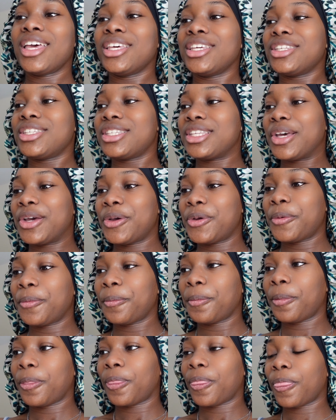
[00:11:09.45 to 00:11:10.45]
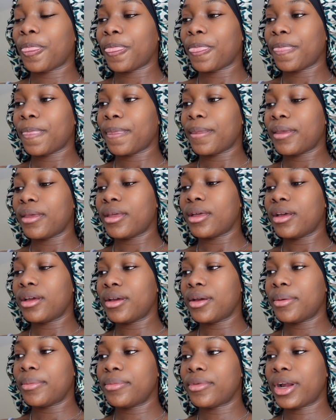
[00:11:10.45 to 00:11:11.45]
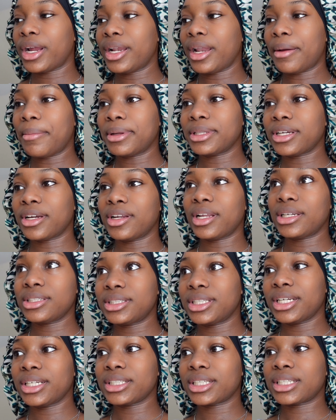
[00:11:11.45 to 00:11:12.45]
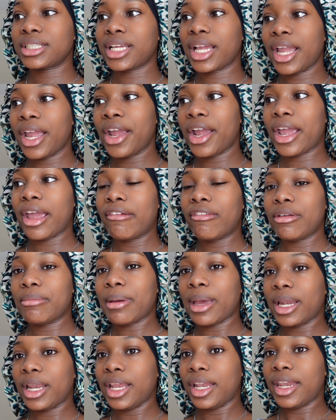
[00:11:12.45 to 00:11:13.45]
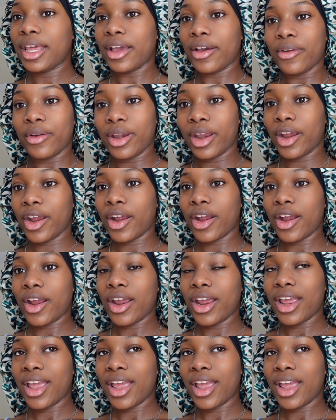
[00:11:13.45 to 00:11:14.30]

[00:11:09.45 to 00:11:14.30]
So, um, right now I'm about to go downstairs because I hear everybody down there.